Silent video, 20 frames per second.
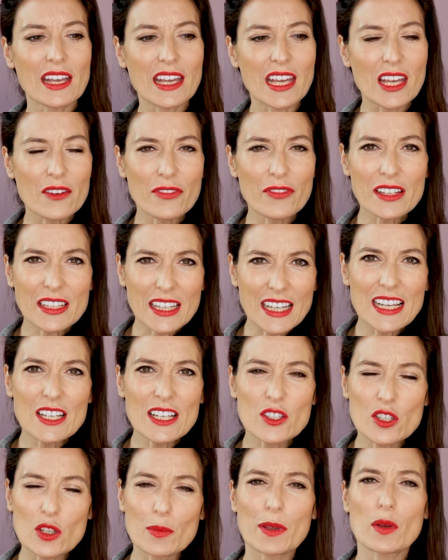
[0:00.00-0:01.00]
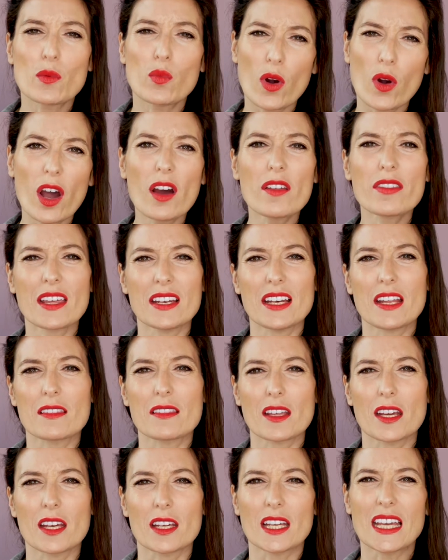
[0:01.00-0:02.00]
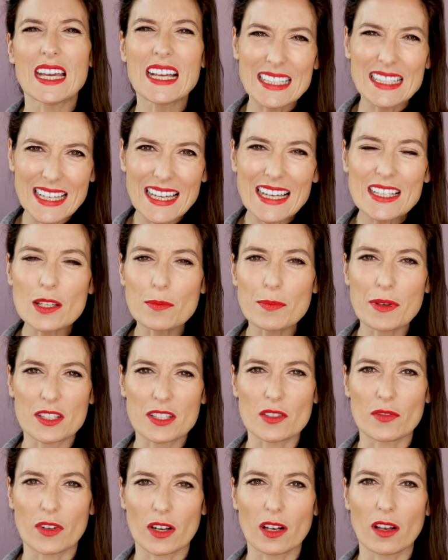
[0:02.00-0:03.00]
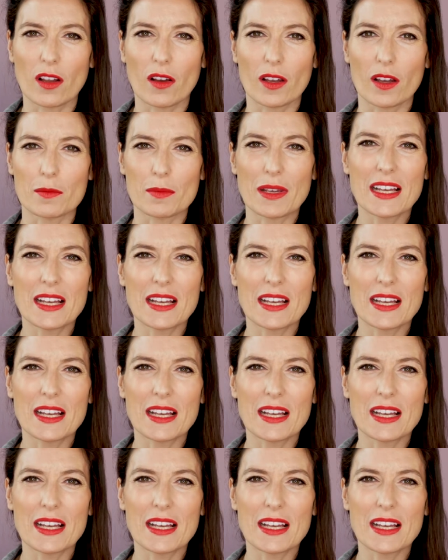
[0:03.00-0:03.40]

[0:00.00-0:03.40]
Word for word: if it is to be worth anything, it is a bit of a climb.